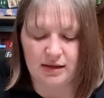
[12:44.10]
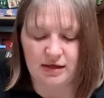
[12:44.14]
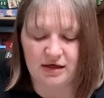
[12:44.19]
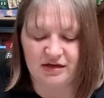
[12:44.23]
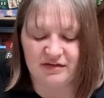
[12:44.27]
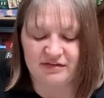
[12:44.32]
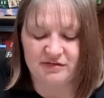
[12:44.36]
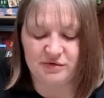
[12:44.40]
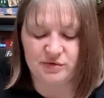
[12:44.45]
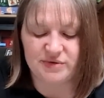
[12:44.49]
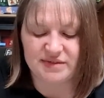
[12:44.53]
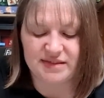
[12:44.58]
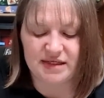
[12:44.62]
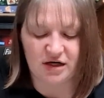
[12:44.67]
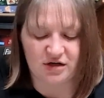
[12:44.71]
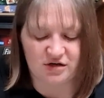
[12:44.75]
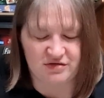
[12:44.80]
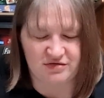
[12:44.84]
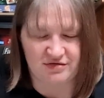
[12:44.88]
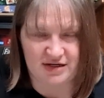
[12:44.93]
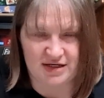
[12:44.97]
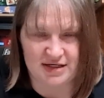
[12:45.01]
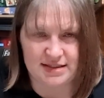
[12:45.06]
If you
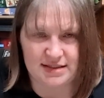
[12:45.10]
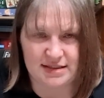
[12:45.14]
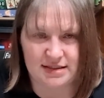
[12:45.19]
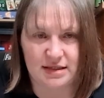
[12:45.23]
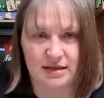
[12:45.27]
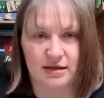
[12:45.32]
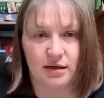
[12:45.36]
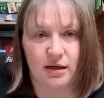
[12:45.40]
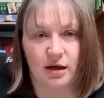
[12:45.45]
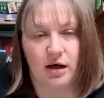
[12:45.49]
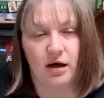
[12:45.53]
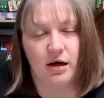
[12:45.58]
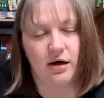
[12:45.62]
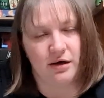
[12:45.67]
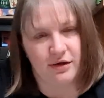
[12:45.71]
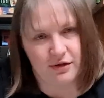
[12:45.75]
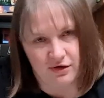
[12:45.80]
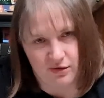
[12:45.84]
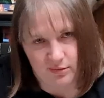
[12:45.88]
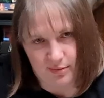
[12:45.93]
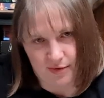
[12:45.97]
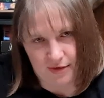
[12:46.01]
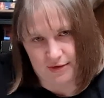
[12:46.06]
sacrifice, then the
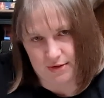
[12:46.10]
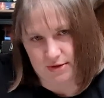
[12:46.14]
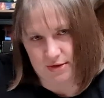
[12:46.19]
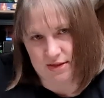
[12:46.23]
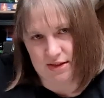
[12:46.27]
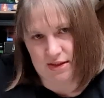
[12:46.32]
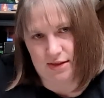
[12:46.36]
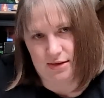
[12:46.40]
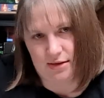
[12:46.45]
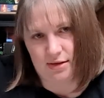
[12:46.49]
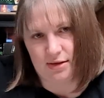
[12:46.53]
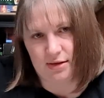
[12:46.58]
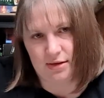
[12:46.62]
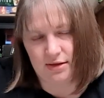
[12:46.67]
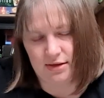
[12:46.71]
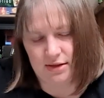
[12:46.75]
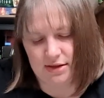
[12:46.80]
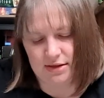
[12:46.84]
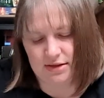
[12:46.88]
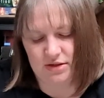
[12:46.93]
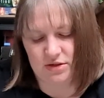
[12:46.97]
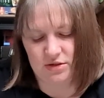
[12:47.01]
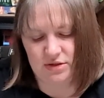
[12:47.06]
other person
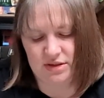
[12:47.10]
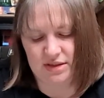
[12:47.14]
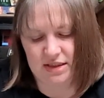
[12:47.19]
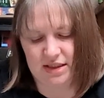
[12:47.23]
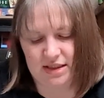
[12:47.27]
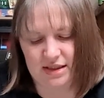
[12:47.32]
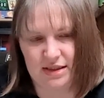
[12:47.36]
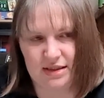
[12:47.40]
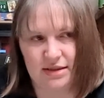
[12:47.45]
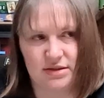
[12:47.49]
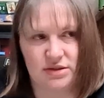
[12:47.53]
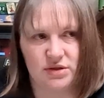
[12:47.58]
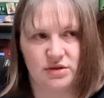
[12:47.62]
gets to attack next.